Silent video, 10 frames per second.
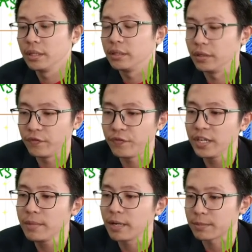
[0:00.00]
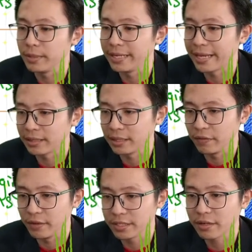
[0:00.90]
The V must be negative.
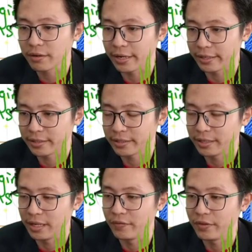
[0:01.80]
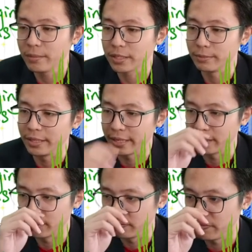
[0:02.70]
Is it correct? V must be
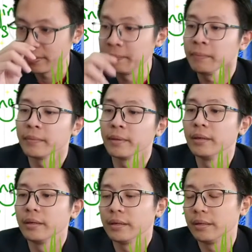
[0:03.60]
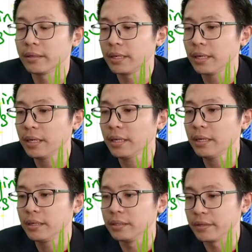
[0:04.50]
negative. Okay,
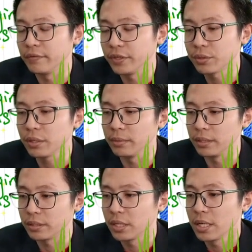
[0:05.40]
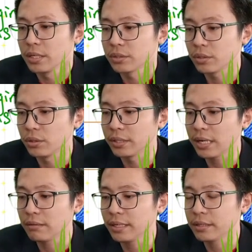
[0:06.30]
it's a virtual image. So
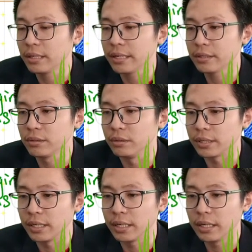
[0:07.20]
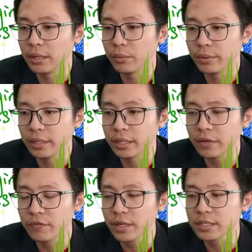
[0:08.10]
now let us look. It
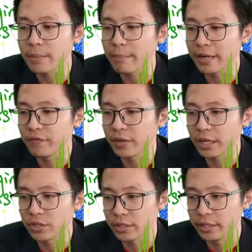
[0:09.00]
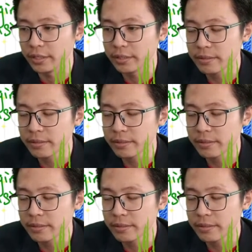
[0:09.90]
gives us the magnification.